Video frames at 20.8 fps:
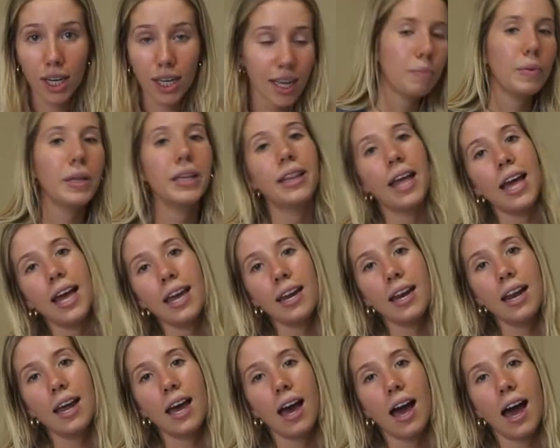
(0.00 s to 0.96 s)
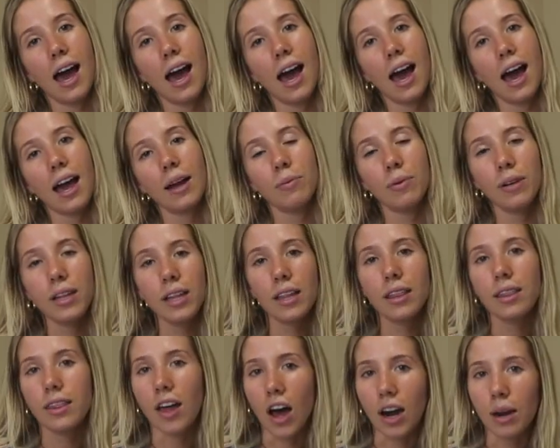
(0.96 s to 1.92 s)
But then I really
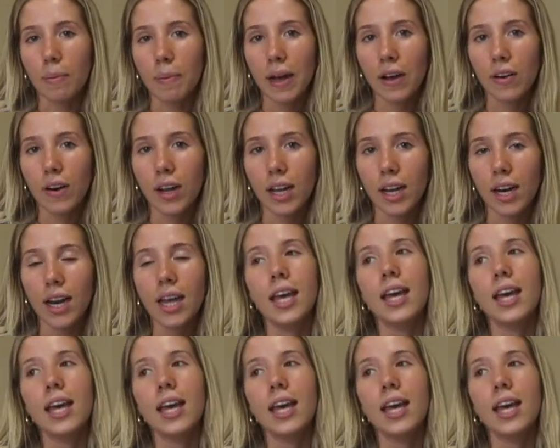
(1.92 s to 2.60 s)
thought about it,